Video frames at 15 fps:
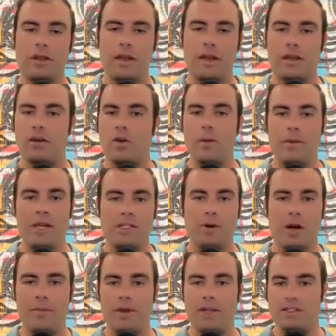like Coinbase
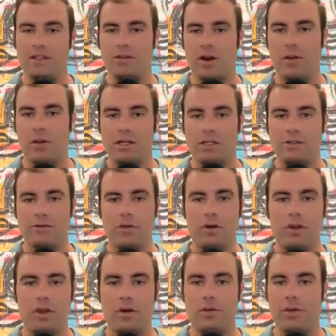probably isn't the right place for
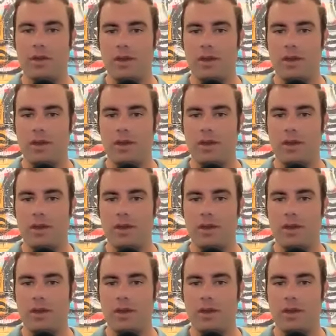you.